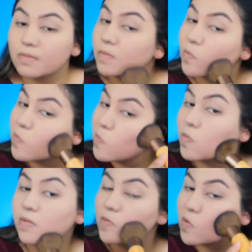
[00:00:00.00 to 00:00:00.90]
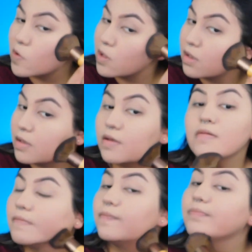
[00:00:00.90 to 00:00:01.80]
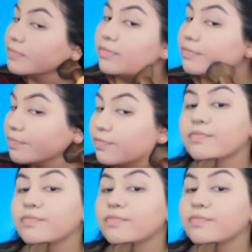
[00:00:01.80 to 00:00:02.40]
Taking the Maybelline Fit Me